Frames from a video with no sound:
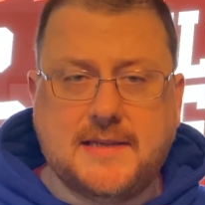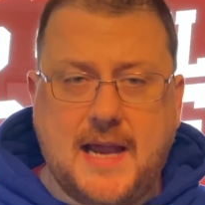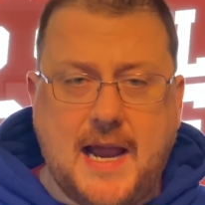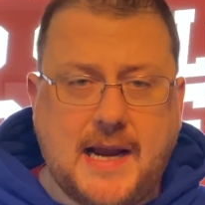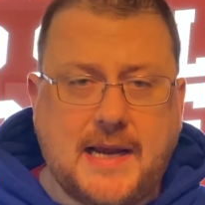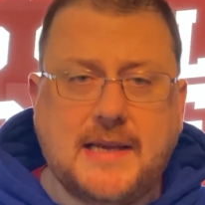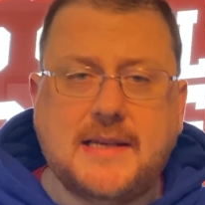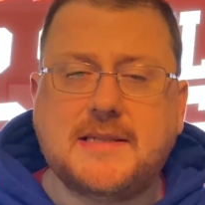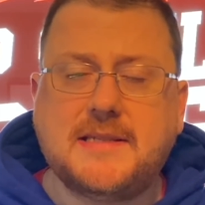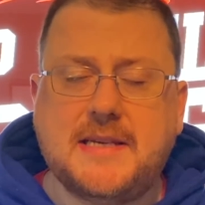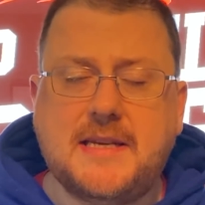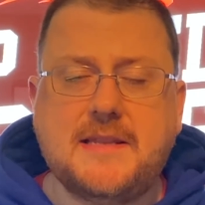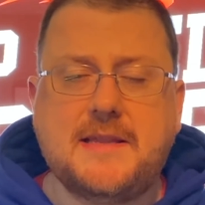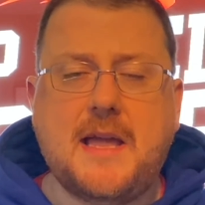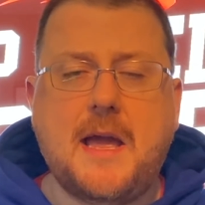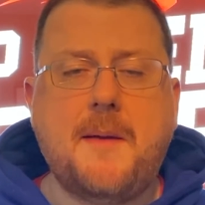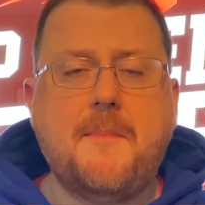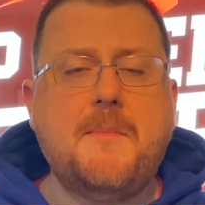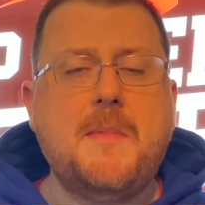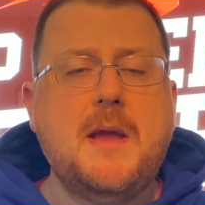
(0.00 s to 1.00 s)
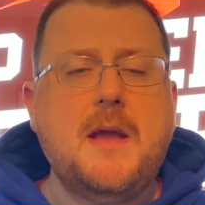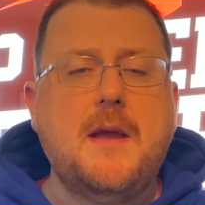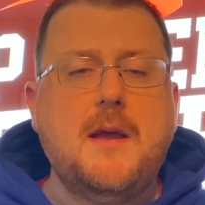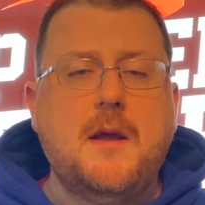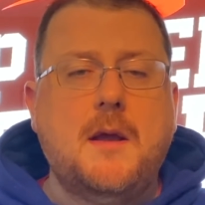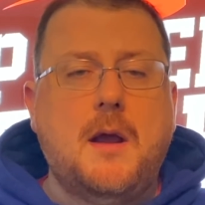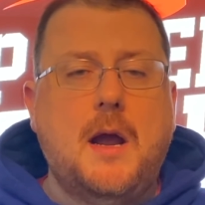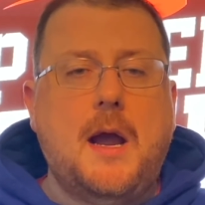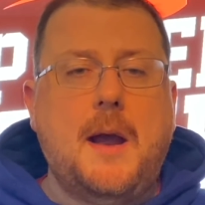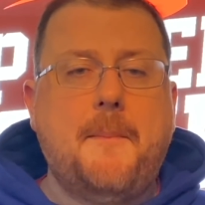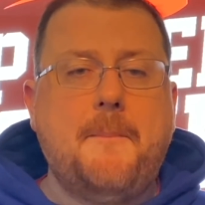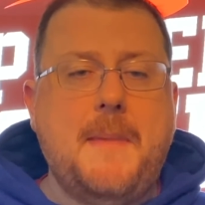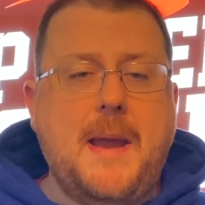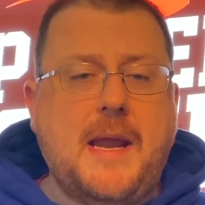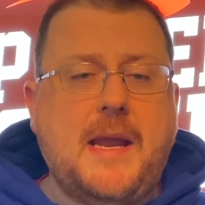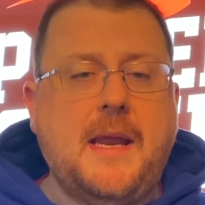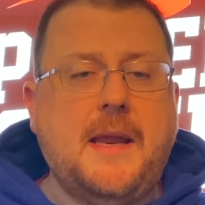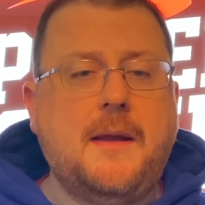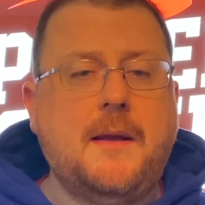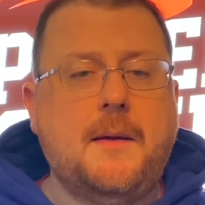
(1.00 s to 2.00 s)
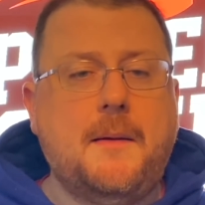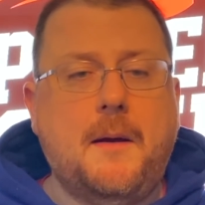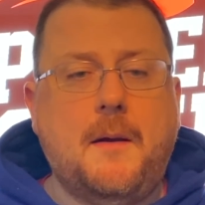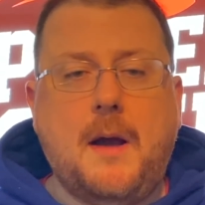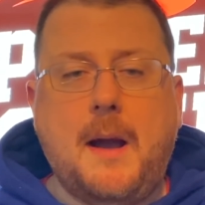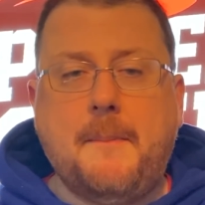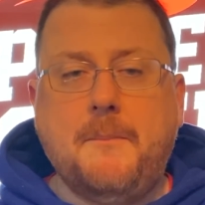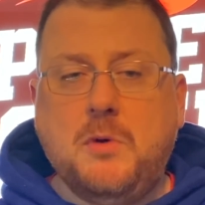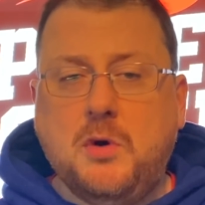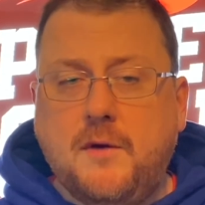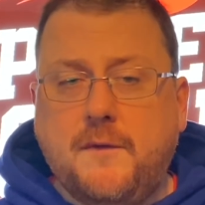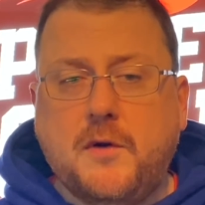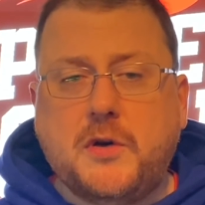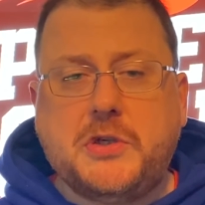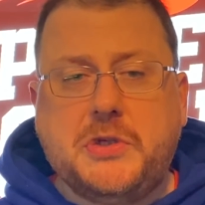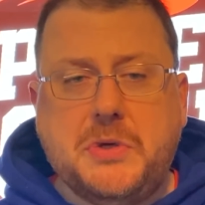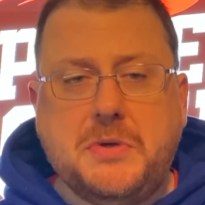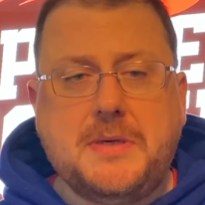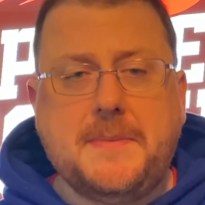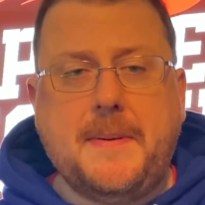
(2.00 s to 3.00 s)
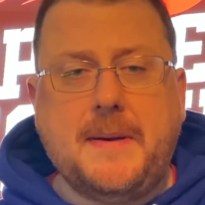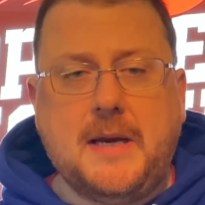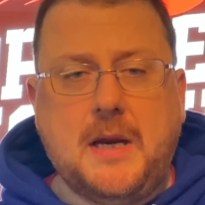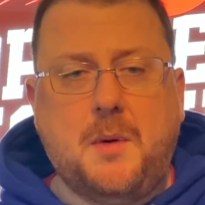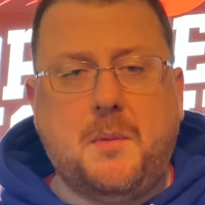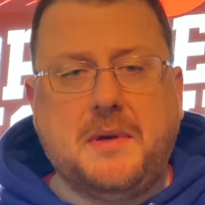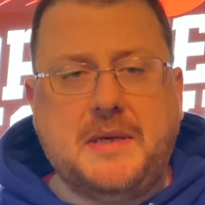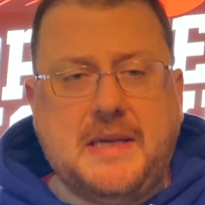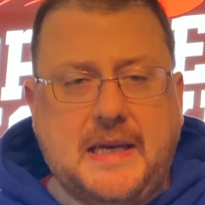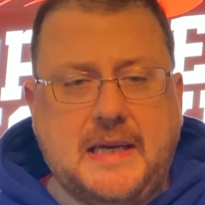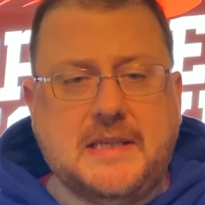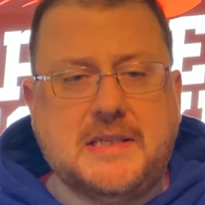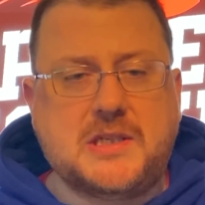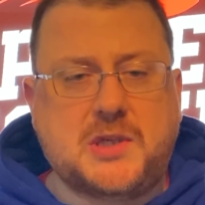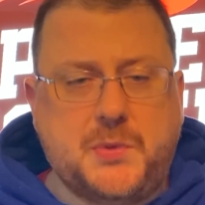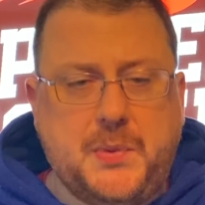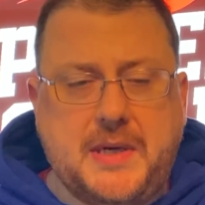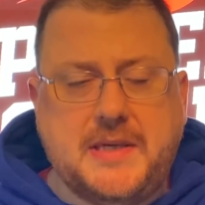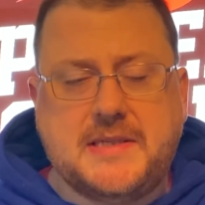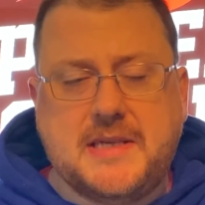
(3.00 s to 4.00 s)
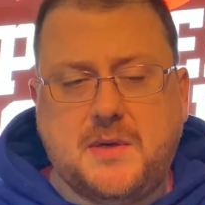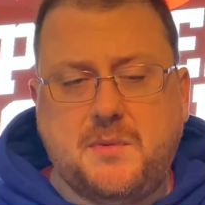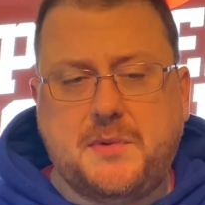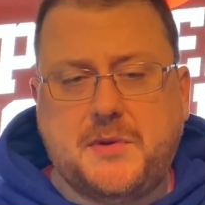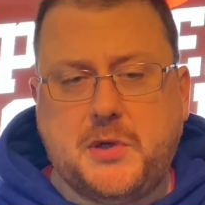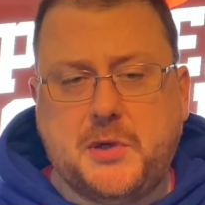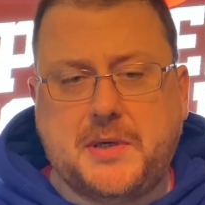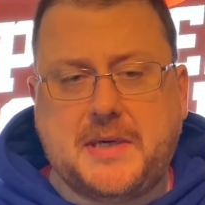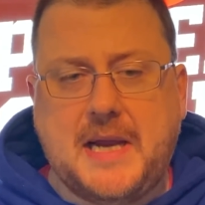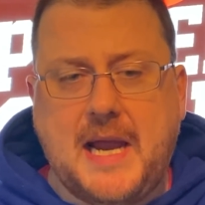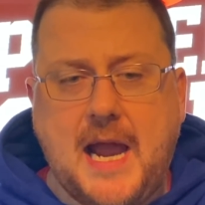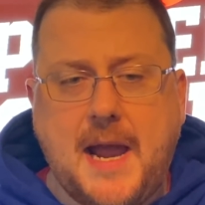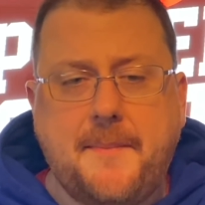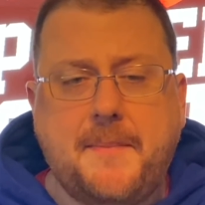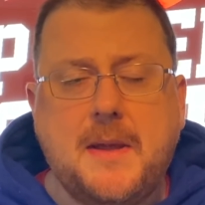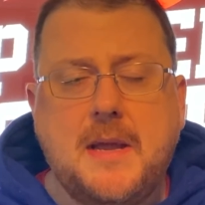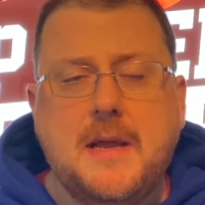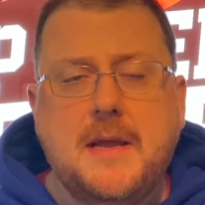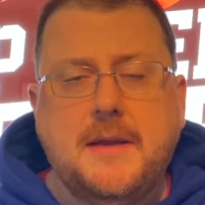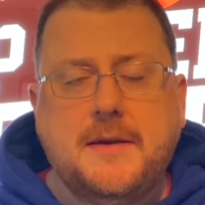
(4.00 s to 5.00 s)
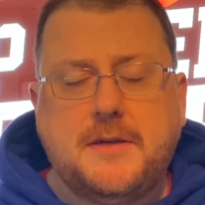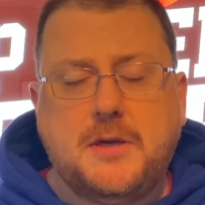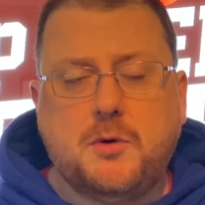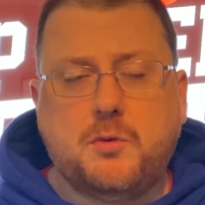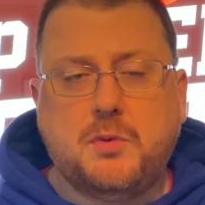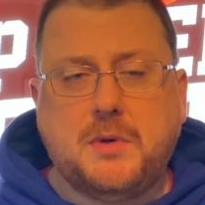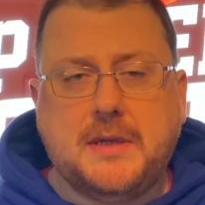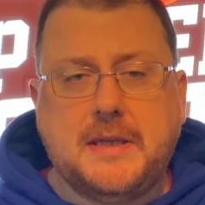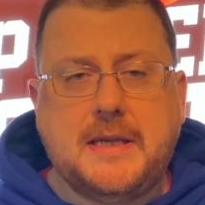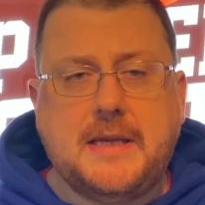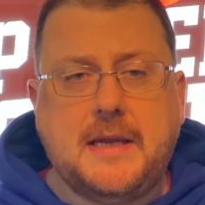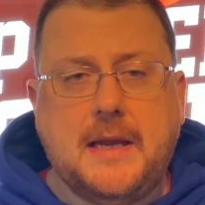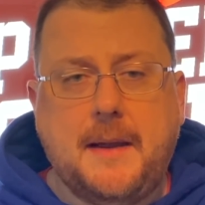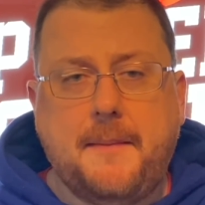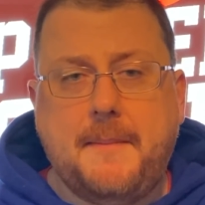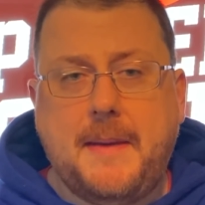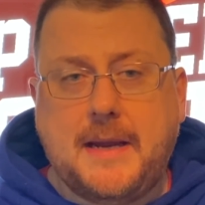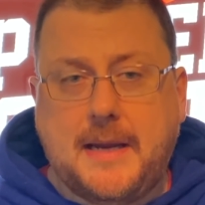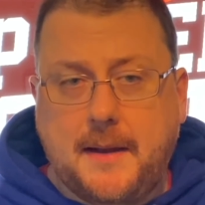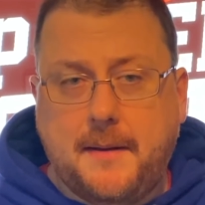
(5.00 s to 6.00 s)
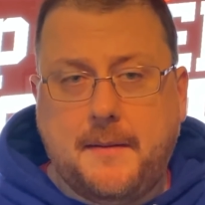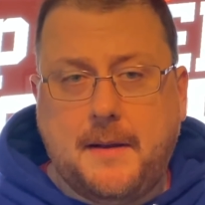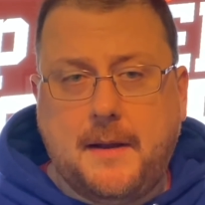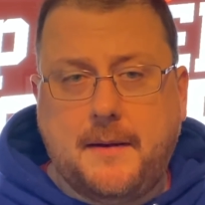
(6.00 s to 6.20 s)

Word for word: I can see them making a move or two, depending on what they can squeeze in with their cap, to really make an